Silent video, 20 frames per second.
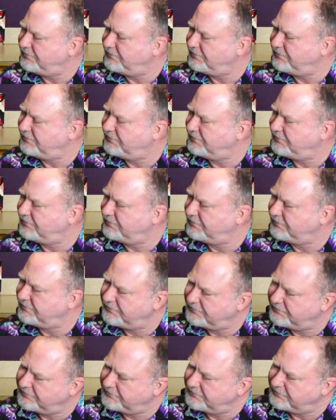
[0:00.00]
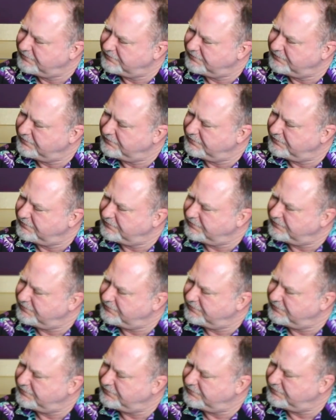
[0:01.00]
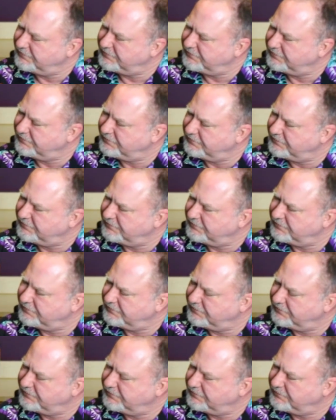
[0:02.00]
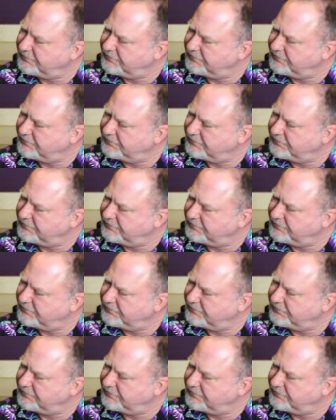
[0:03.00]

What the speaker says: The person shown says nothing.